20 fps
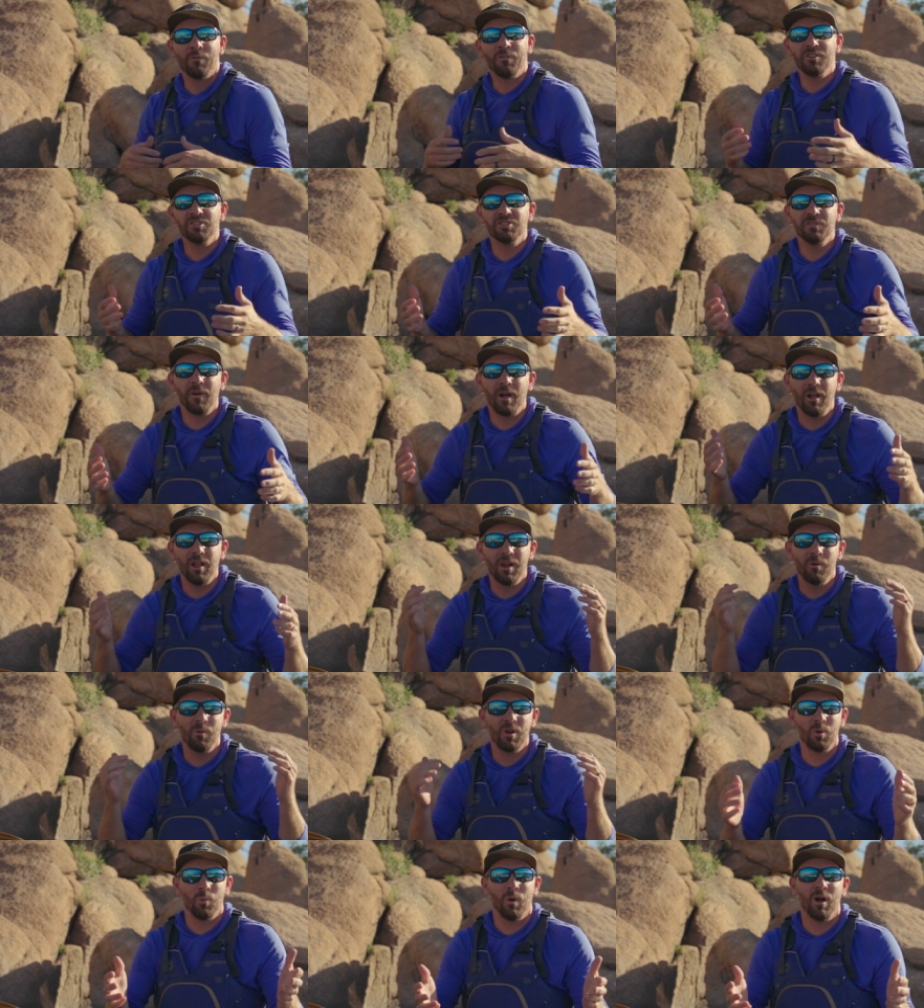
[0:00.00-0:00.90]
first of all, I
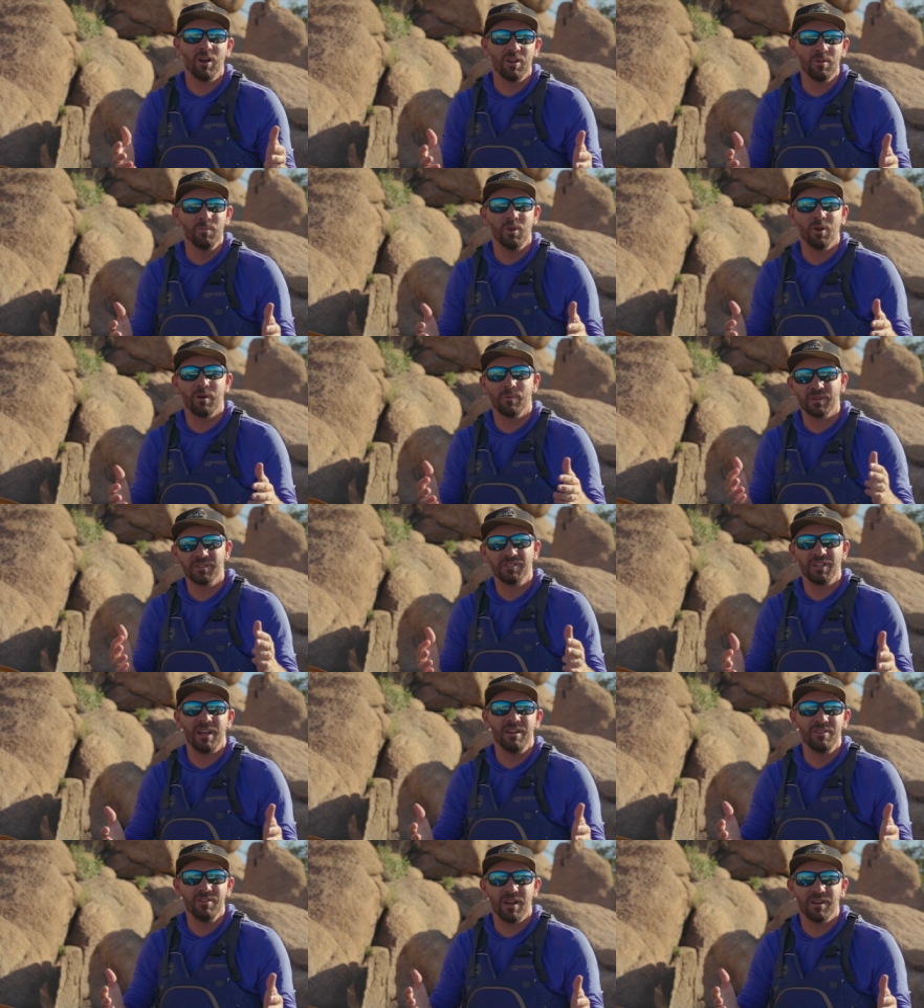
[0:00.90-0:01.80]
want to welcome you. I'm
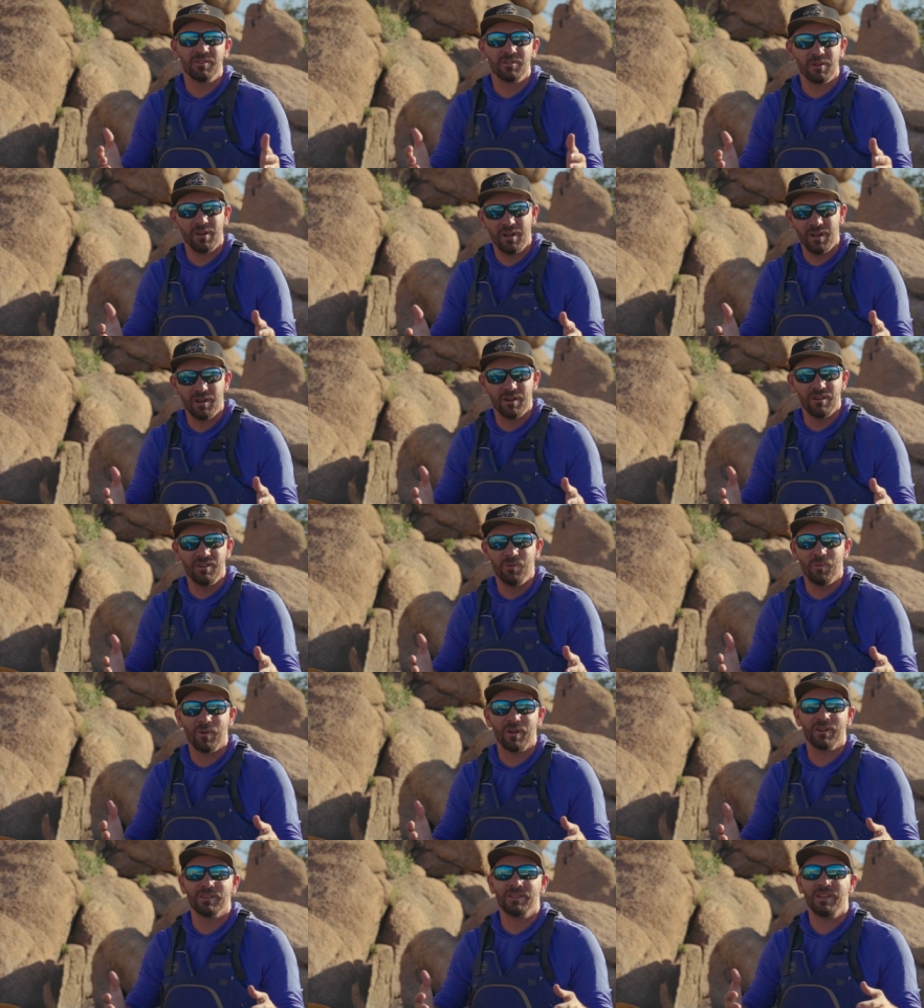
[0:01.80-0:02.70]
excited you guys are here and you
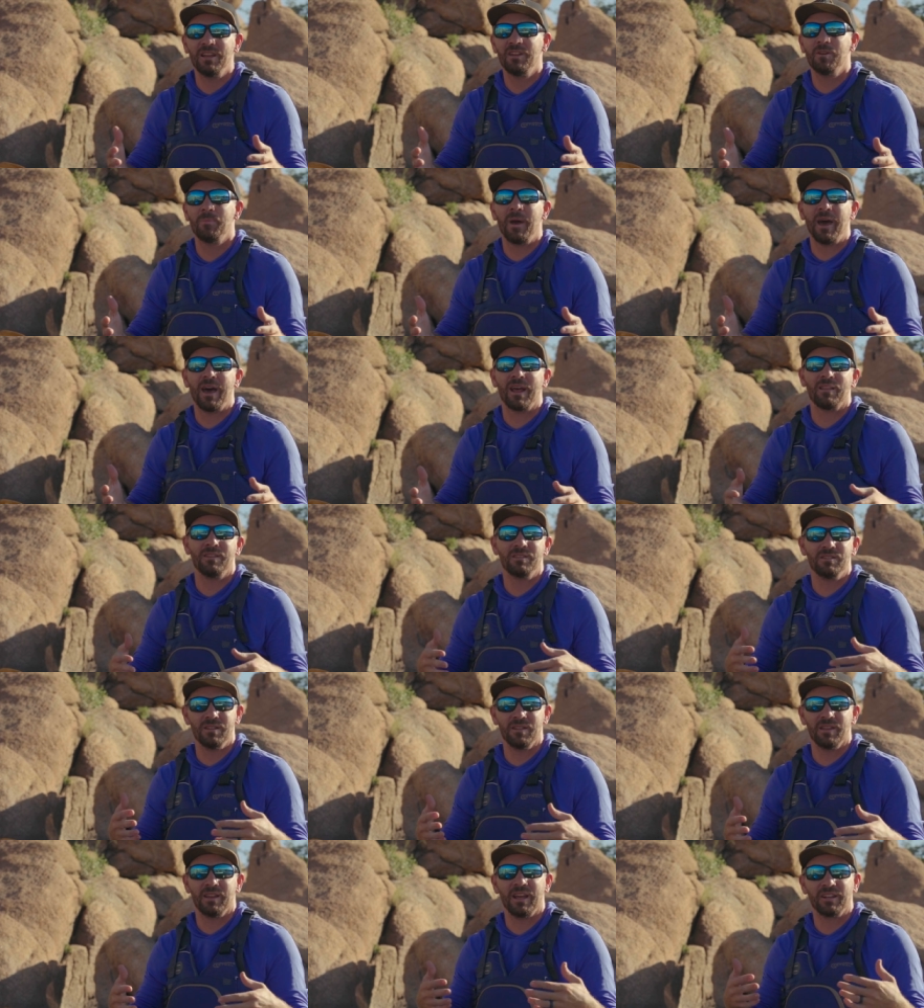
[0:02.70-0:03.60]
want to take your paddling
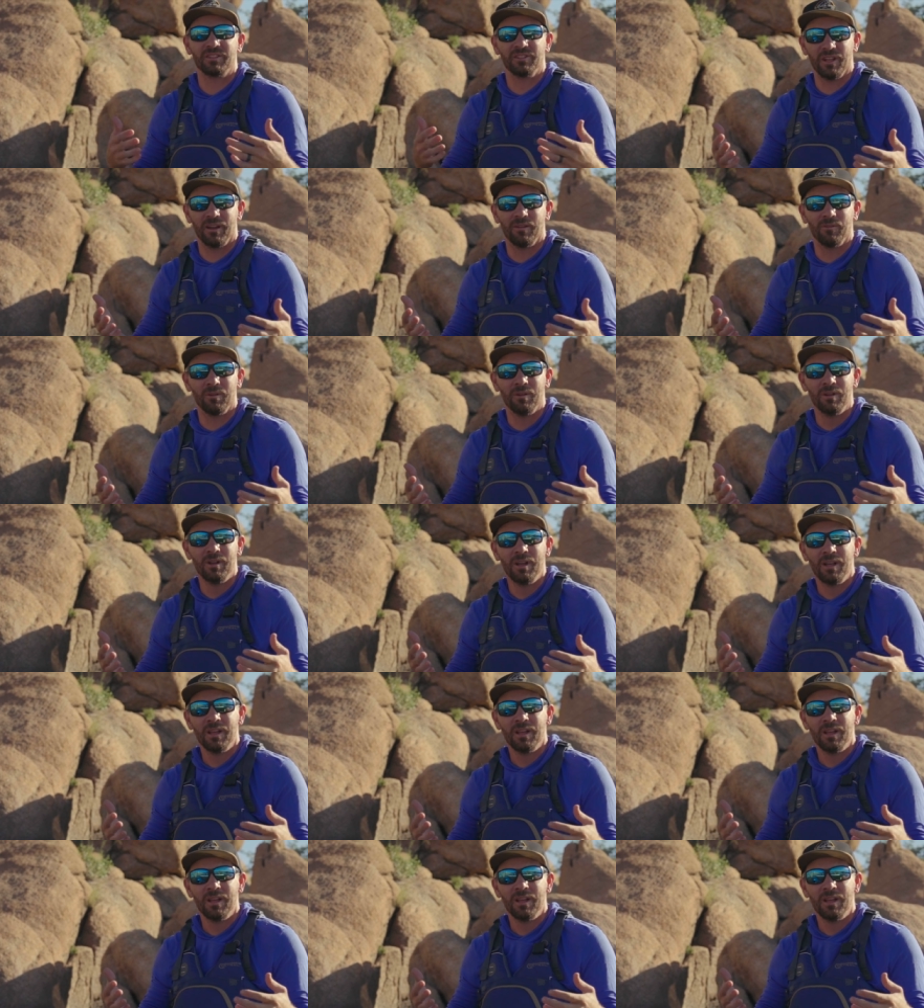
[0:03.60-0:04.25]
to the next level.